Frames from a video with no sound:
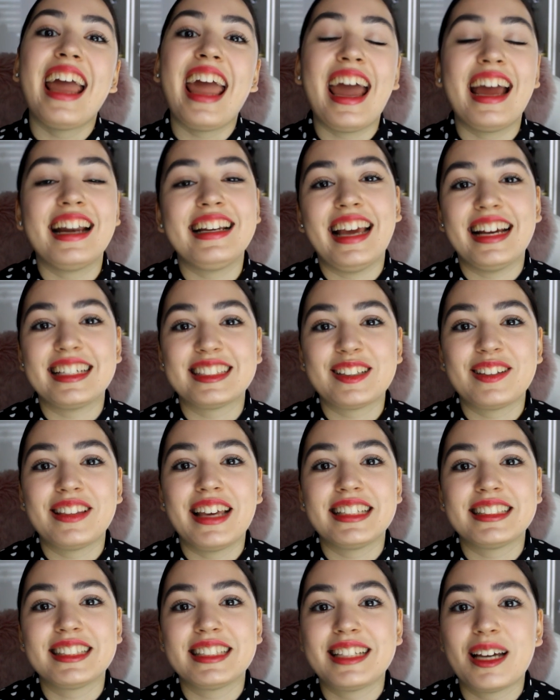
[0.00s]
and yeah, so
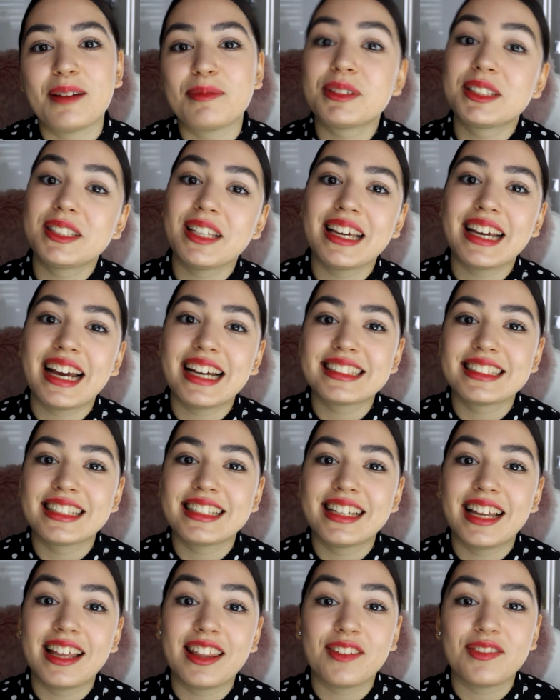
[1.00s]
that's it. Hope to see you guys
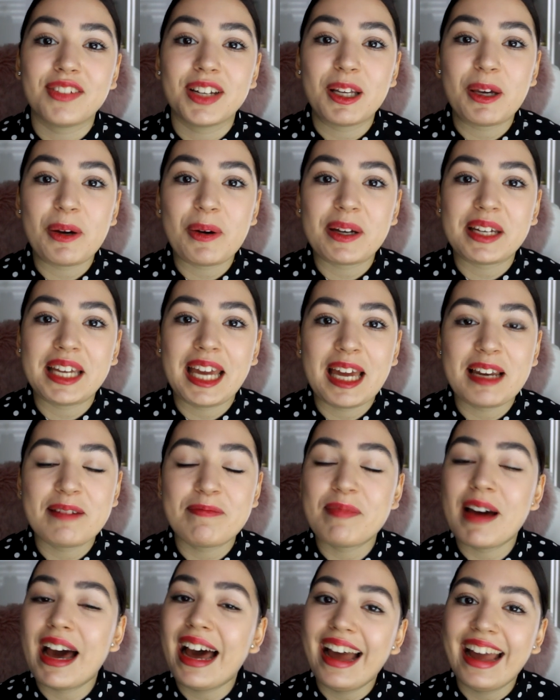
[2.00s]
in another video
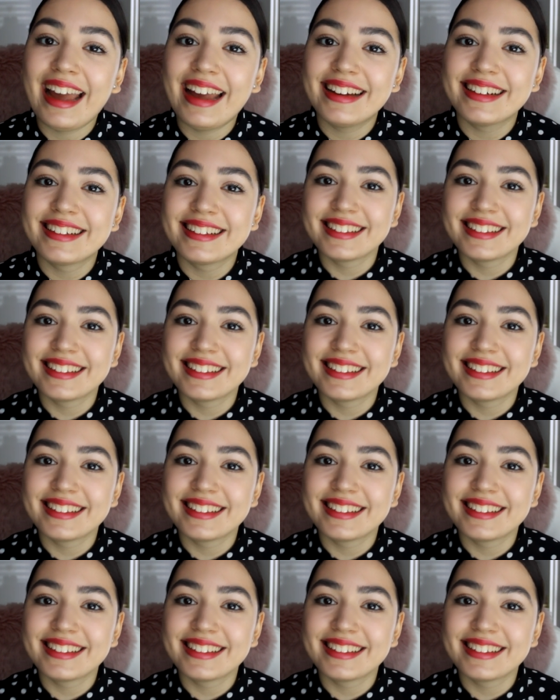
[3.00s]
again. Bye!